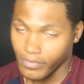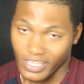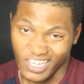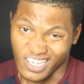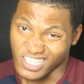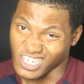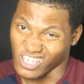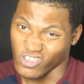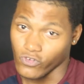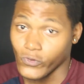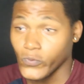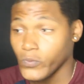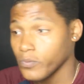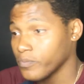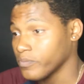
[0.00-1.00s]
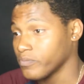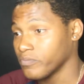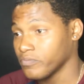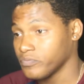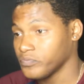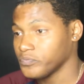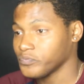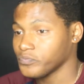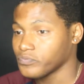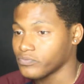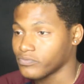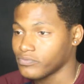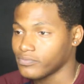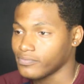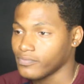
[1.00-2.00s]
Continue.
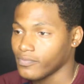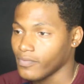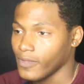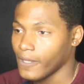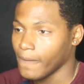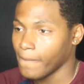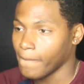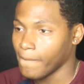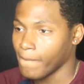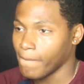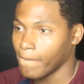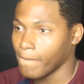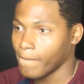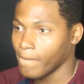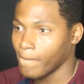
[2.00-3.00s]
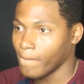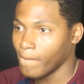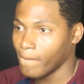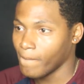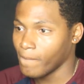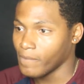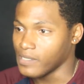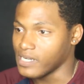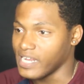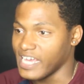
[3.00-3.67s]
The